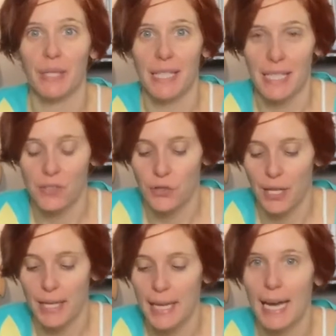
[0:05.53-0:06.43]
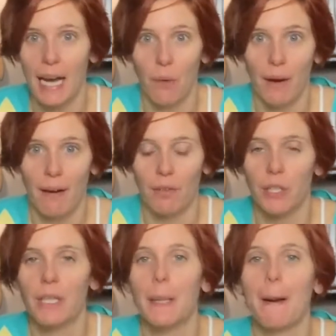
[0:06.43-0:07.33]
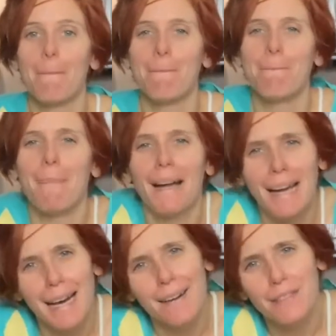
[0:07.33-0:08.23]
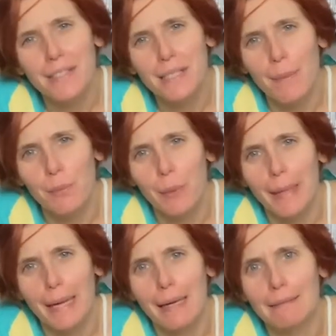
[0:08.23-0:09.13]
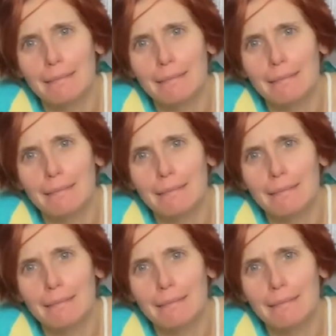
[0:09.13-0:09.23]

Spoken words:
yesterday, however, my oven stopped working.